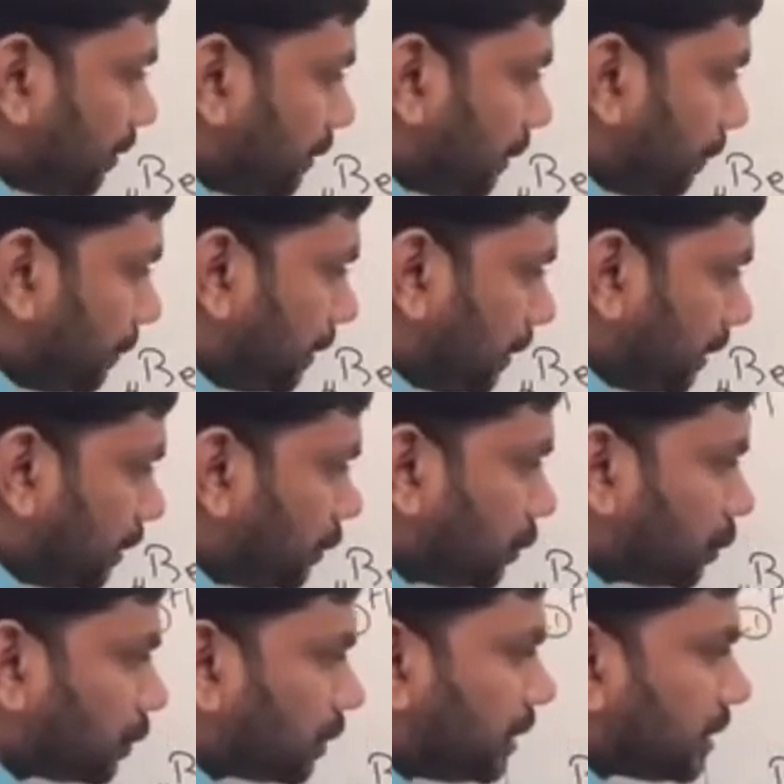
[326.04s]
In the middle
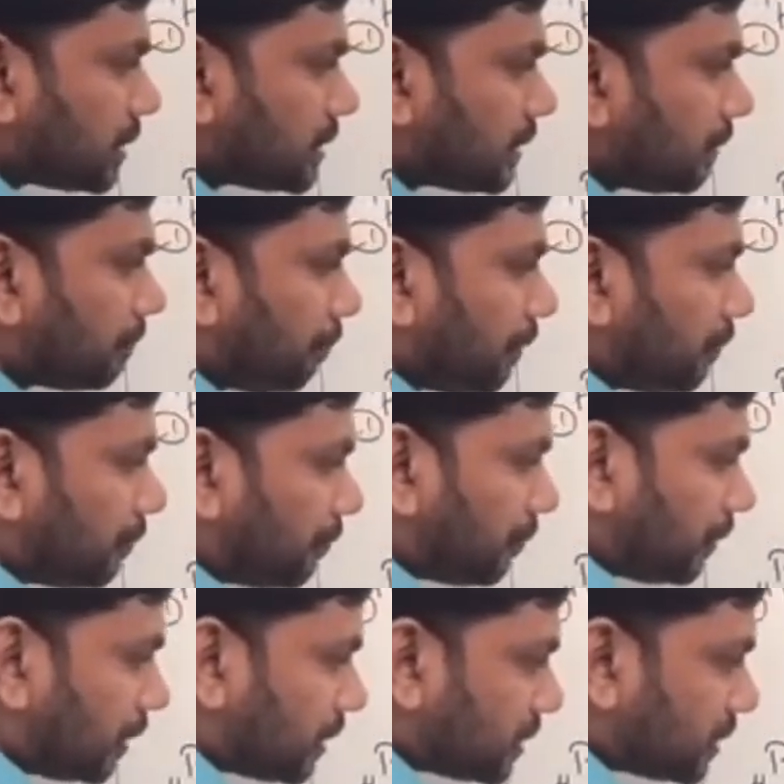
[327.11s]
nucleus,
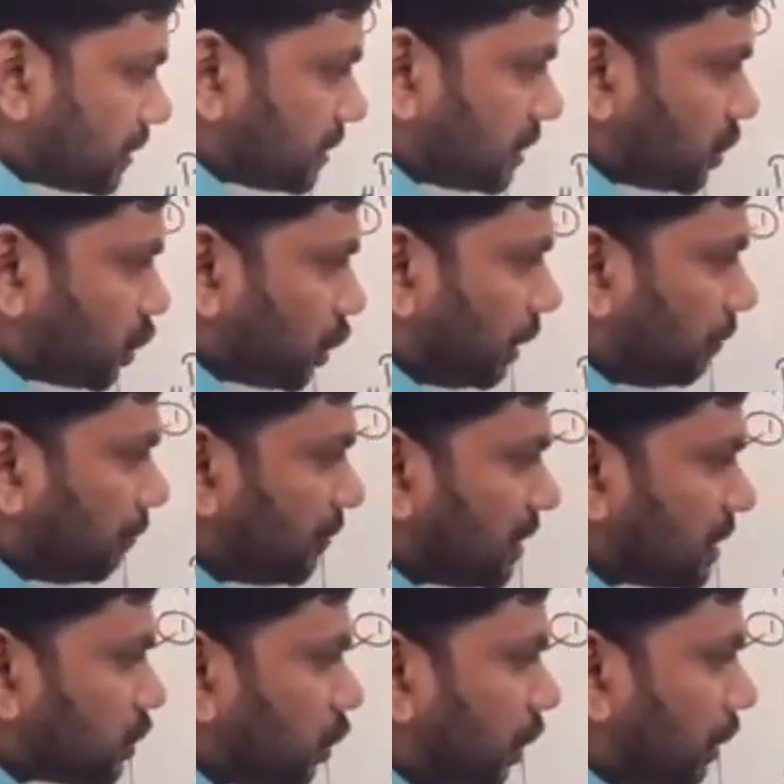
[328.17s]

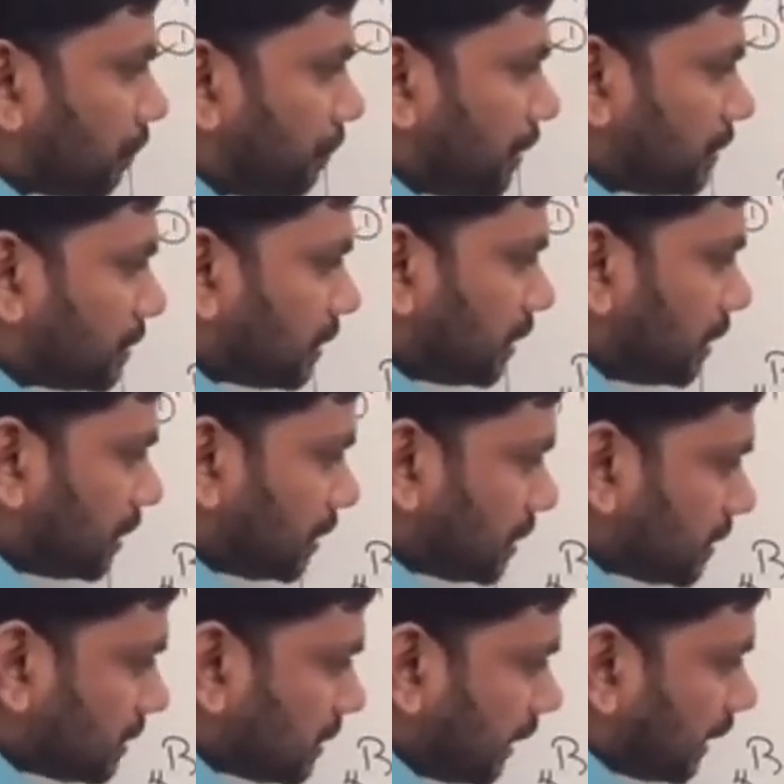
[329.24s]
first
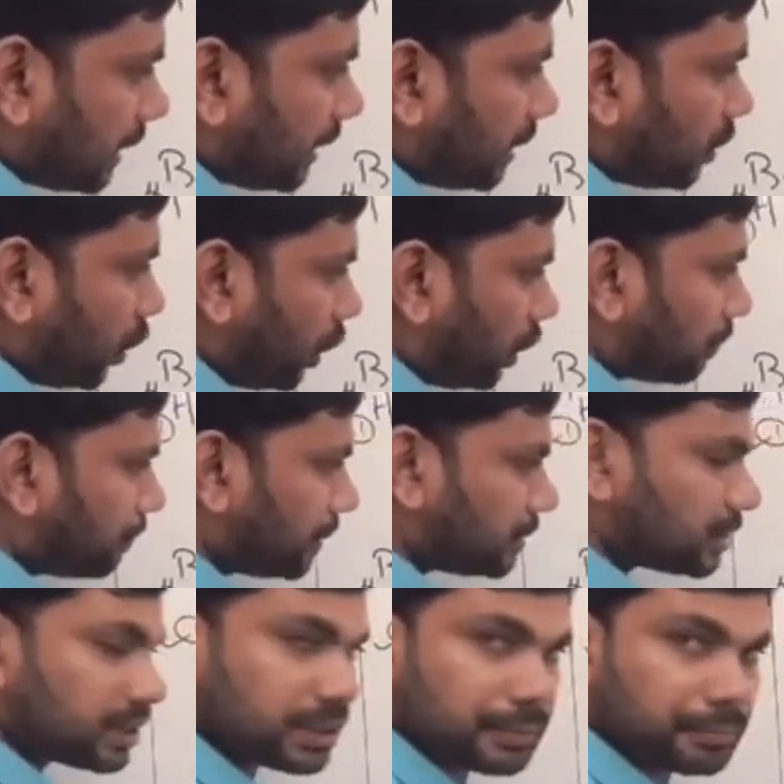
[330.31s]
orbit, second
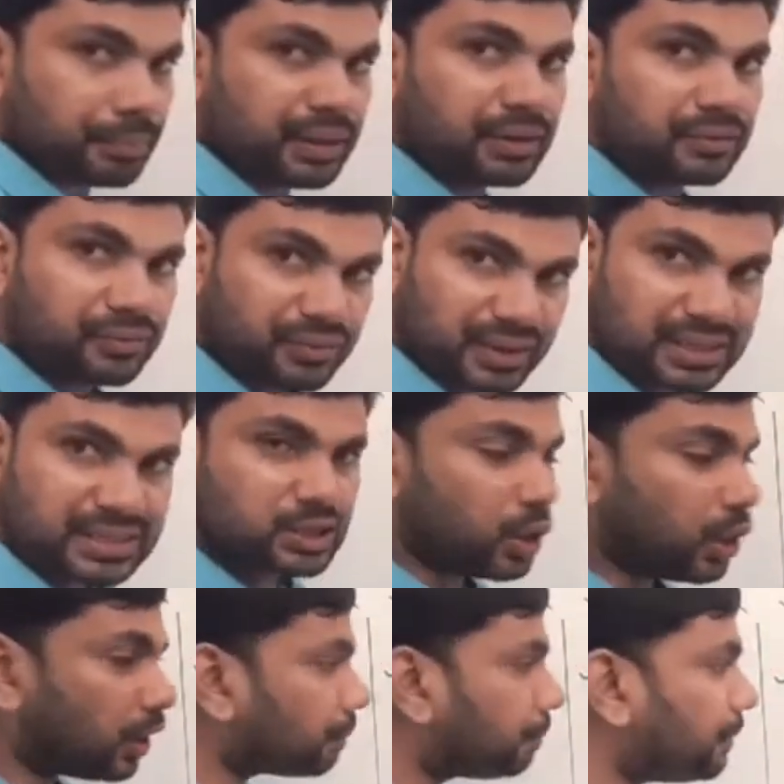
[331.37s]
orbit.
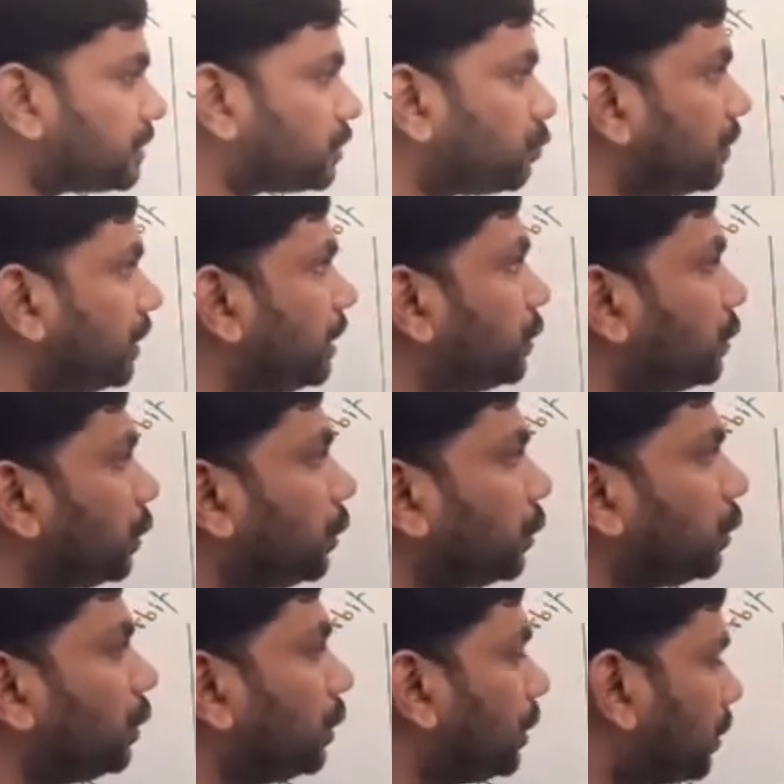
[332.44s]
First orbit we
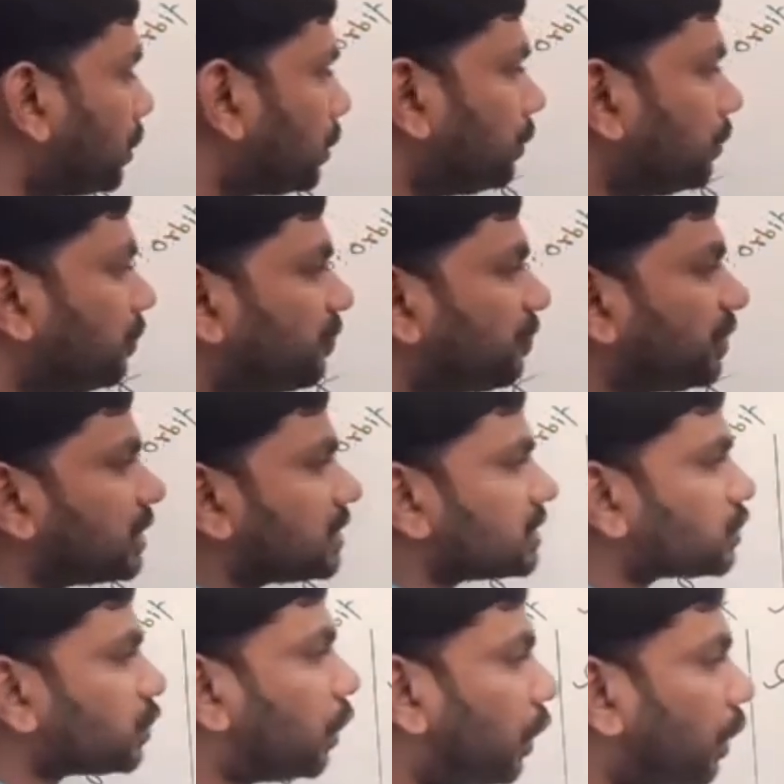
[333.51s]
know.
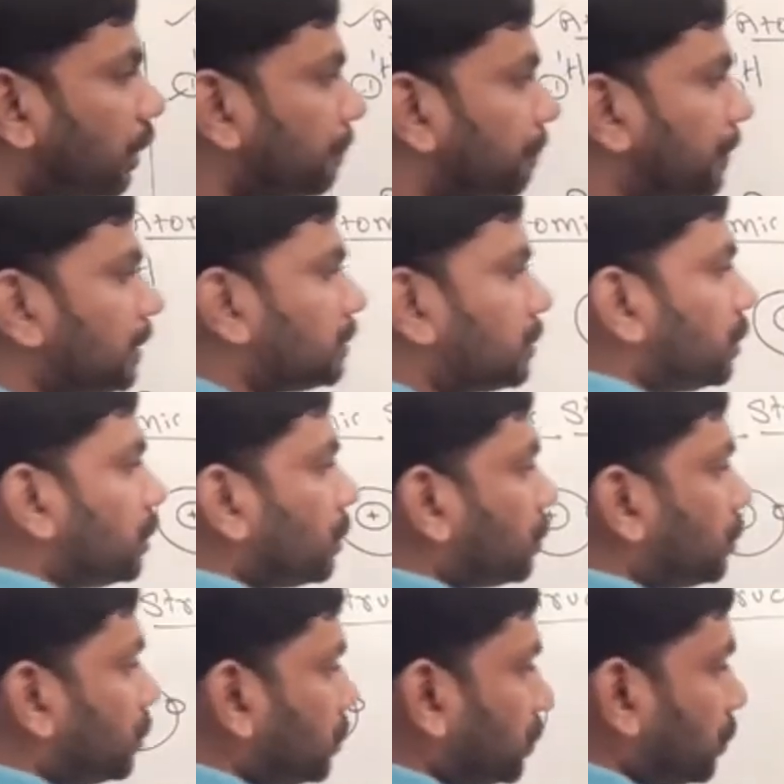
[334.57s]
First
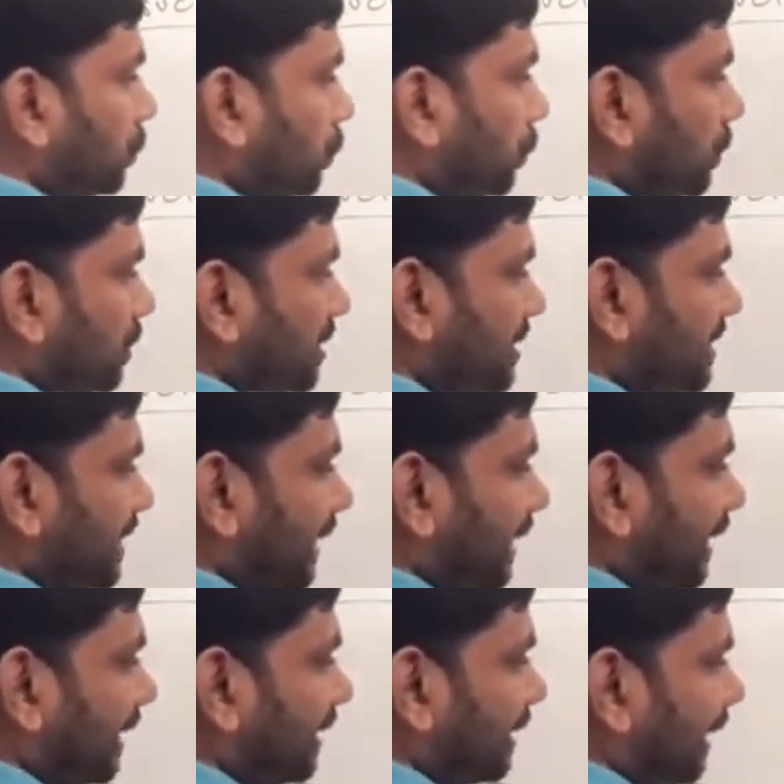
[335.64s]
orbit 2,
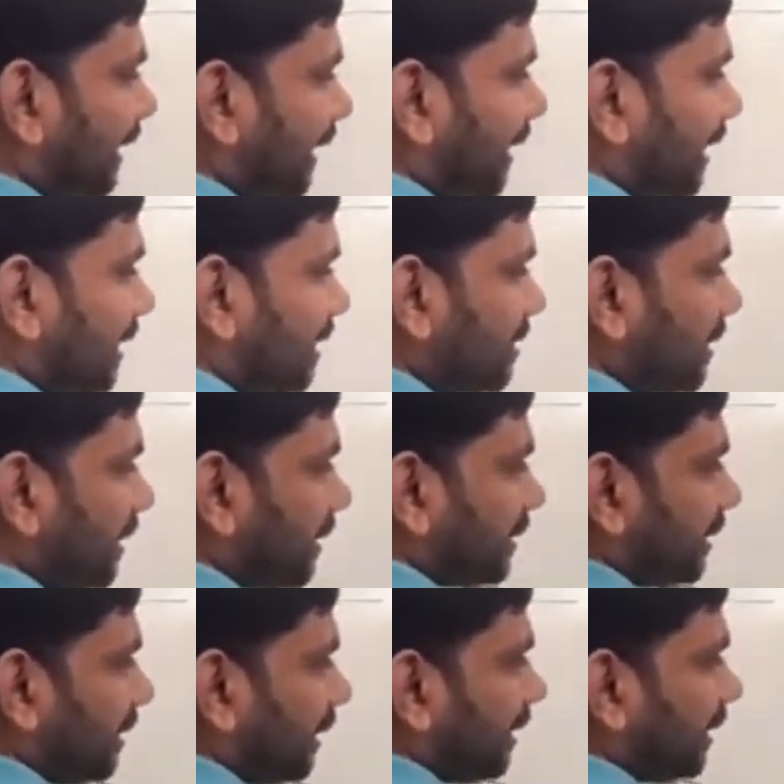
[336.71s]
second
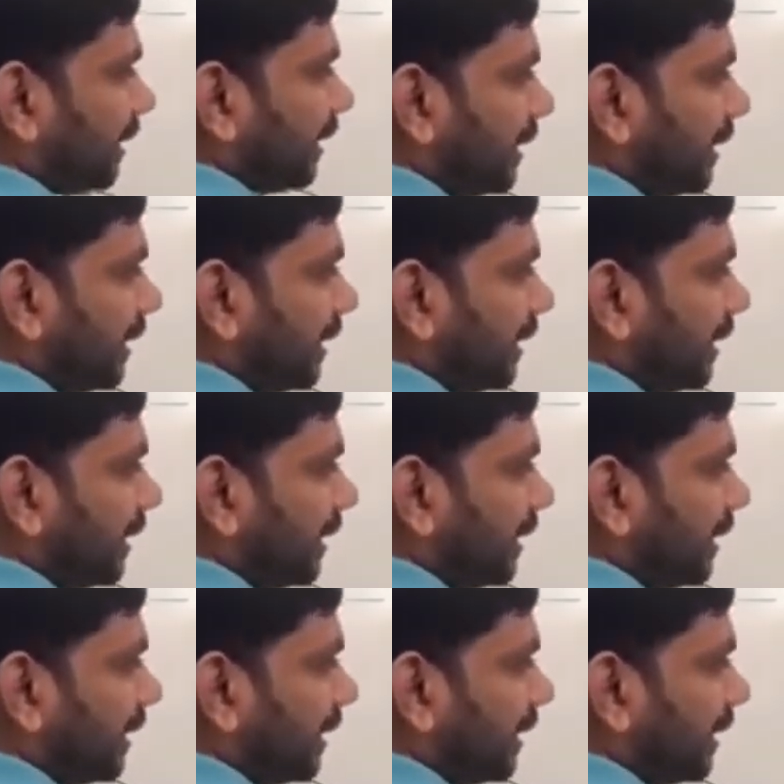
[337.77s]
8, third